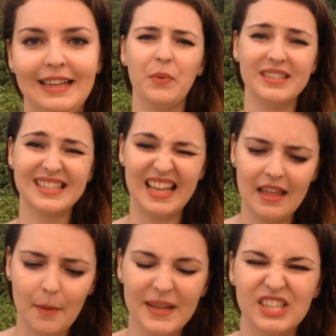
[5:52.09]
I was a
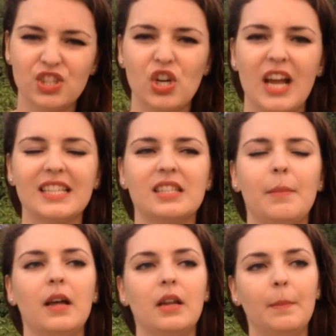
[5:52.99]
little bit stressed
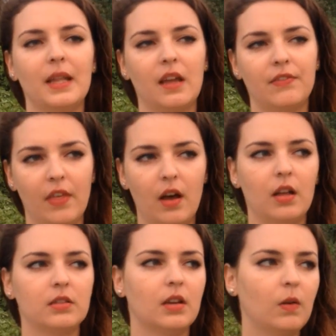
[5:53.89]
about it, but I
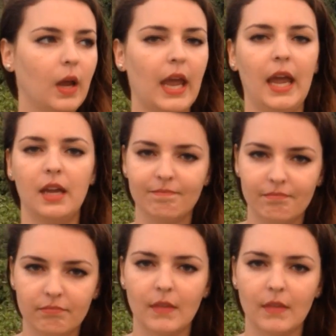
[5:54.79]
thought, okay,